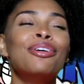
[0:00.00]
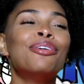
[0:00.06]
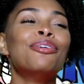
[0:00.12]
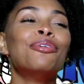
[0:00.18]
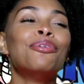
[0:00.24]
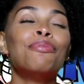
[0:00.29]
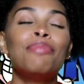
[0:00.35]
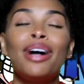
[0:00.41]

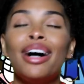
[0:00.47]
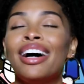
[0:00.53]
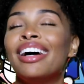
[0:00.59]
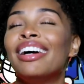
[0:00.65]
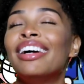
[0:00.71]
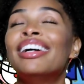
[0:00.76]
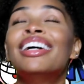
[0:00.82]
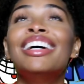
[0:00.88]

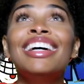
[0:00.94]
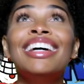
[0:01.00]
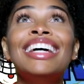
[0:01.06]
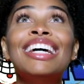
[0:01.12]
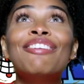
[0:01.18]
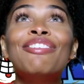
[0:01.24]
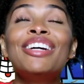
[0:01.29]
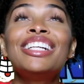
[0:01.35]
umai,
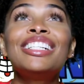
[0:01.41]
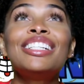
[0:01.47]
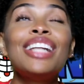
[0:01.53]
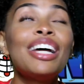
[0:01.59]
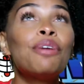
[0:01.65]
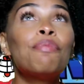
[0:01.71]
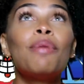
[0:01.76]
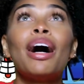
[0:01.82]
if he's
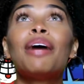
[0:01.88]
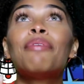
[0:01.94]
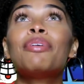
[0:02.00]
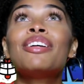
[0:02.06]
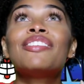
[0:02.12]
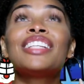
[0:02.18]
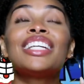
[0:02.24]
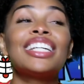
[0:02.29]
not umai, but
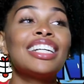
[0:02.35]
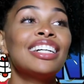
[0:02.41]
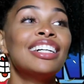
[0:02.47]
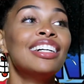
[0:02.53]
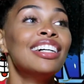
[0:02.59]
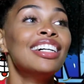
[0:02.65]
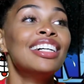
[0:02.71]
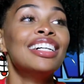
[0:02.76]
it's like,
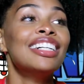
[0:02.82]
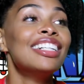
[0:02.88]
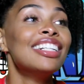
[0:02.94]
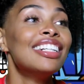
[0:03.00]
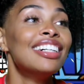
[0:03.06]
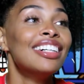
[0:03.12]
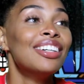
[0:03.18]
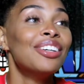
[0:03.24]

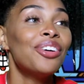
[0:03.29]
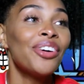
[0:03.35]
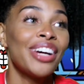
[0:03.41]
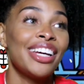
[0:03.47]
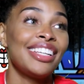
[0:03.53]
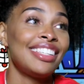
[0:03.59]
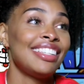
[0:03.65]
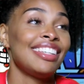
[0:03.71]

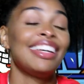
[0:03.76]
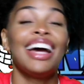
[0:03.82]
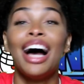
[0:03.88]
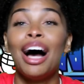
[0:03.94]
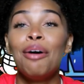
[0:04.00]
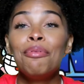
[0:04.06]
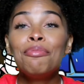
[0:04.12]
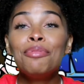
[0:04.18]
oishi,
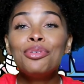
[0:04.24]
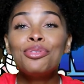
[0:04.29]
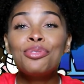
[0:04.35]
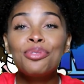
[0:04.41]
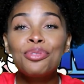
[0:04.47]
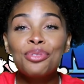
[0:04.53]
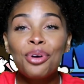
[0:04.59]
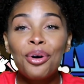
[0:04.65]
I'm gonna be
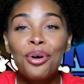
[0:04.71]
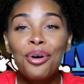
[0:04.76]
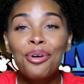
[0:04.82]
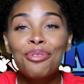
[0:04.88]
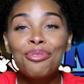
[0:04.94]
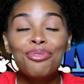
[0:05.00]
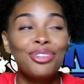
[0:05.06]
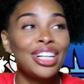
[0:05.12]

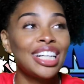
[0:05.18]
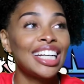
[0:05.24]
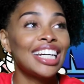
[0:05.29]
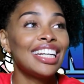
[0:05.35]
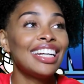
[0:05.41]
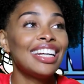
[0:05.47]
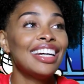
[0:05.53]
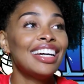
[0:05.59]
so
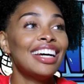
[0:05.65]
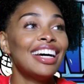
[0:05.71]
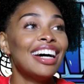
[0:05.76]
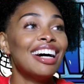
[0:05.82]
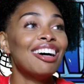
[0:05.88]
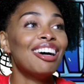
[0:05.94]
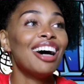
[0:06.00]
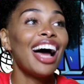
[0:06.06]
freaking
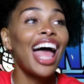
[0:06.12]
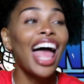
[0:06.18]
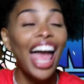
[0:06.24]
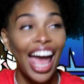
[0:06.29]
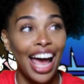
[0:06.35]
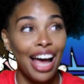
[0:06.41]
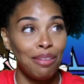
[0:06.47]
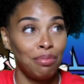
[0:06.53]

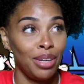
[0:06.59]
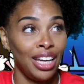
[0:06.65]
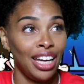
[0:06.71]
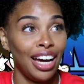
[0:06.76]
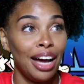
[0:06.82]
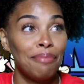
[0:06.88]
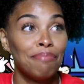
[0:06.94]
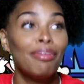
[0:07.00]
happy.
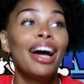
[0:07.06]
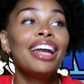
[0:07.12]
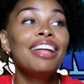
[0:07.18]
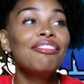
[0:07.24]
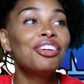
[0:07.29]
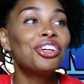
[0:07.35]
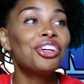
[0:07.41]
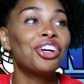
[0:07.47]
I might
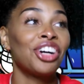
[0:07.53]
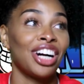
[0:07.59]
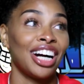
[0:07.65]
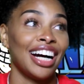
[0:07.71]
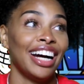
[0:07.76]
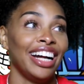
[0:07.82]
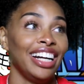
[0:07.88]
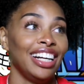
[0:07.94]
even
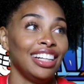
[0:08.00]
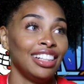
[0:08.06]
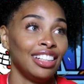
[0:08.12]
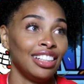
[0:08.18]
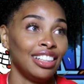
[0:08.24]
cry.